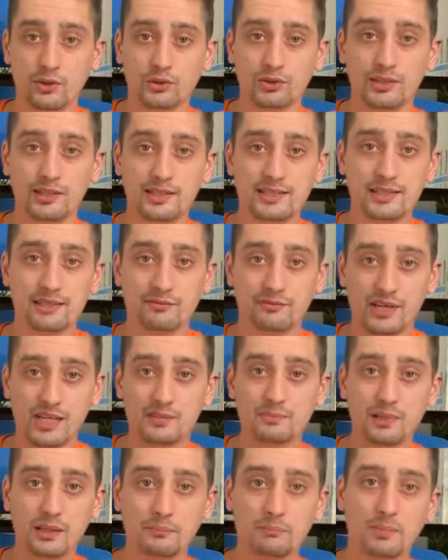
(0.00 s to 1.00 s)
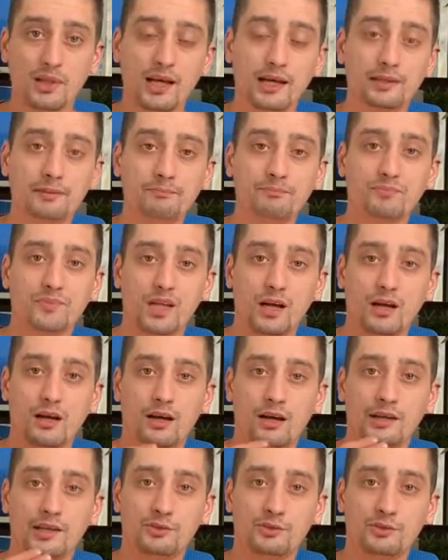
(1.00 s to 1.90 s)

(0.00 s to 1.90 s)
on this investment plan. Uh,